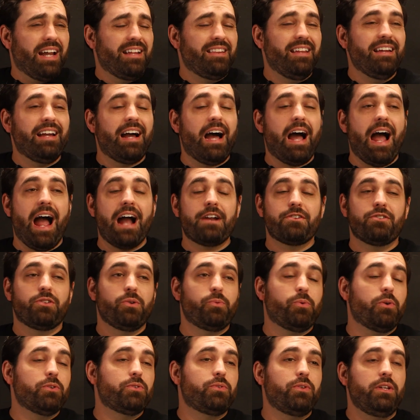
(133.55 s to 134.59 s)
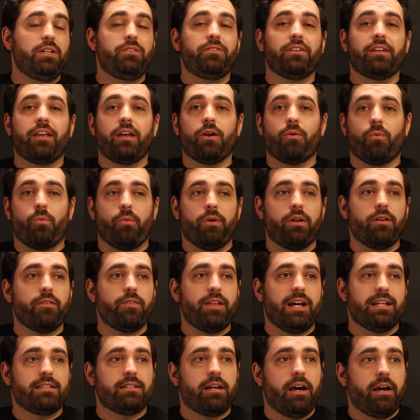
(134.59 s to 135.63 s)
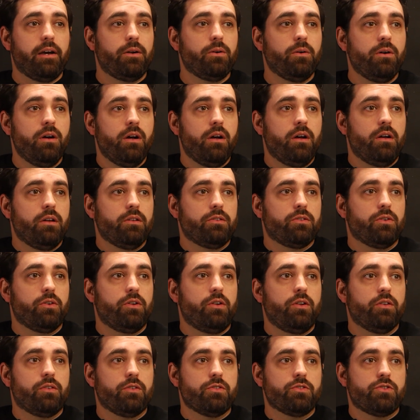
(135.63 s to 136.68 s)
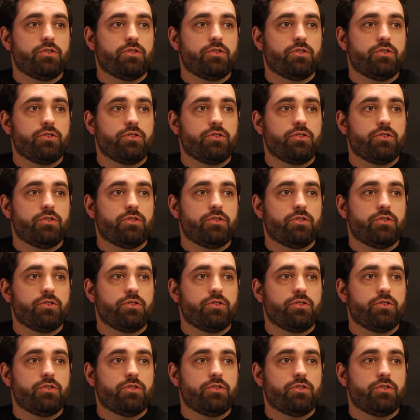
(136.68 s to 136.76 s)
I think I actually want to even get rid of that title so it doesn't